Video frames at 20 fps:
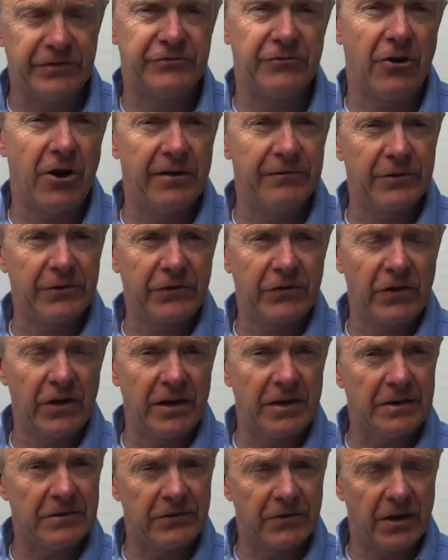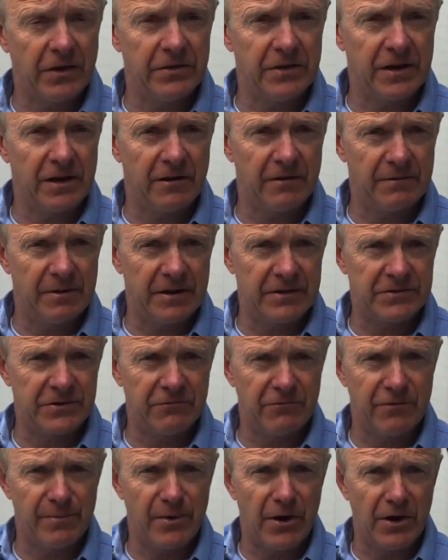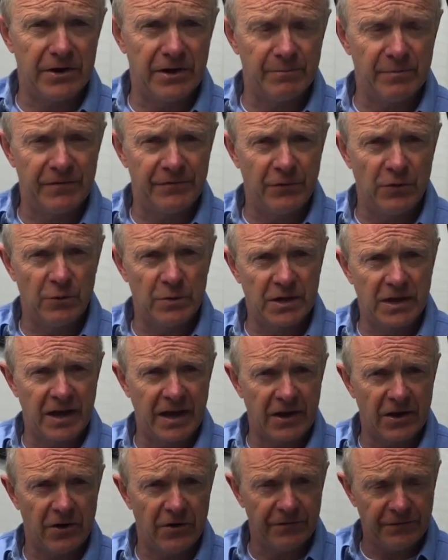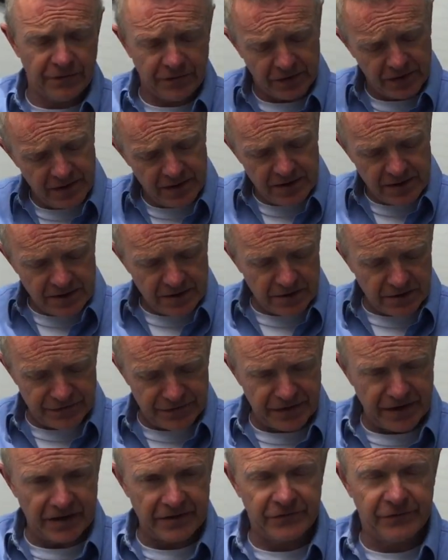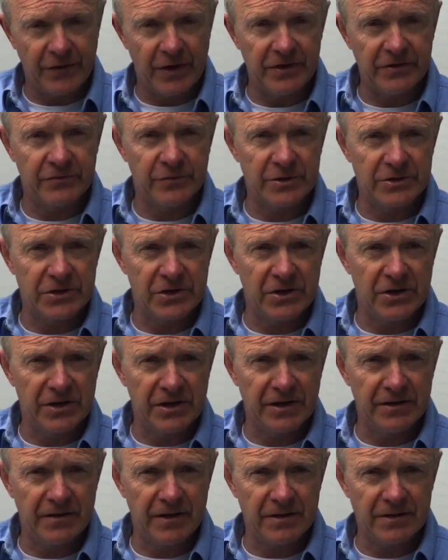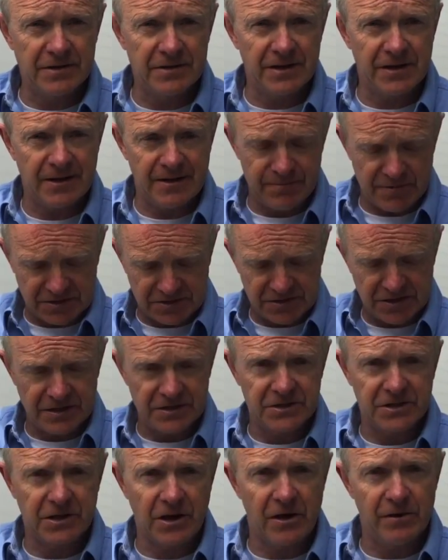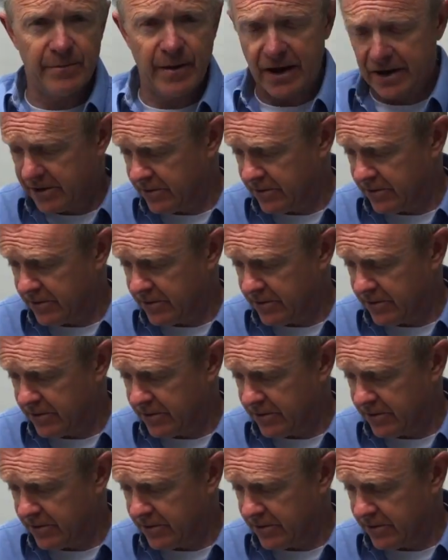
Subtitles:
the driver's seat so that it's a reminder before we kick off on the next phase of the journey that this needs to go back